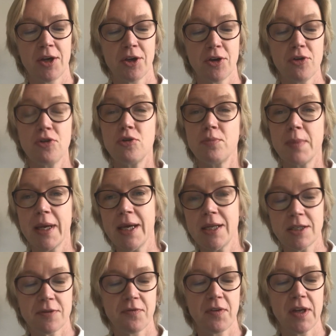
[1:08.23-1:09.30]
Google
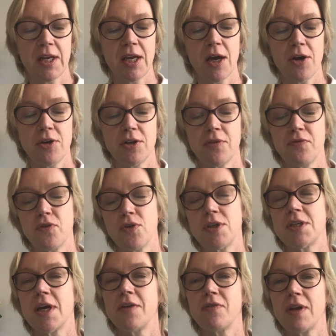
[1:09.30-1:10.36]
Meets, videoed and
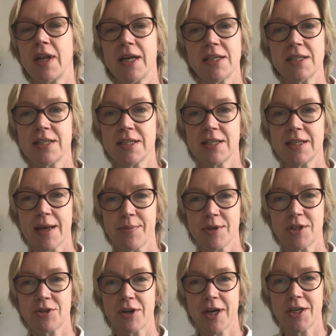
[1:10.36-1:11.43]
voiceover lessons and
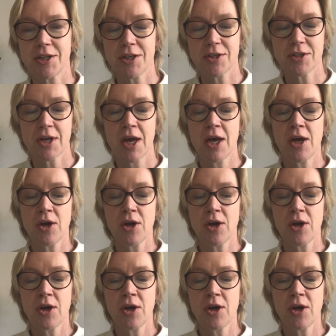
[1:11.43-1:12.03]
demonstrations,